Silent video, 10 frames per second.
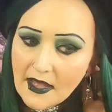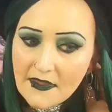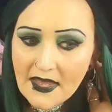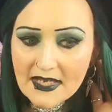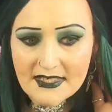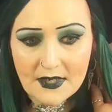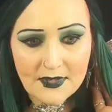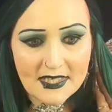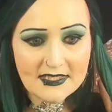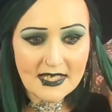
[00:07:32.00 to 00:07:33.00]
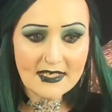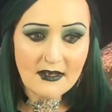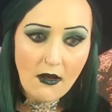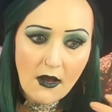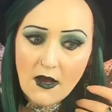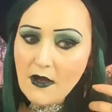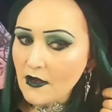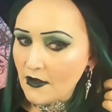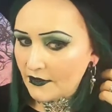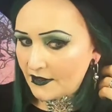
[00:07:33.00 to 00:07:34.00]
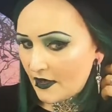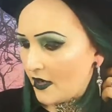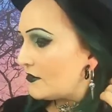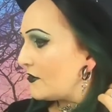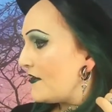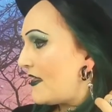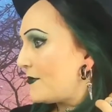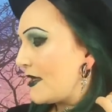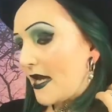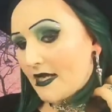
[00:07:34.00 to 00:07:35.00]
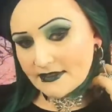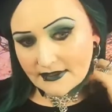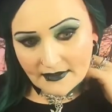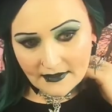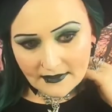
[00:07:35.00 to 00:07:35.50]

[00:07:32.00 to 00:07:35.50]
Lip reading: And that is how easy it is. Oh, God, look at them, guys.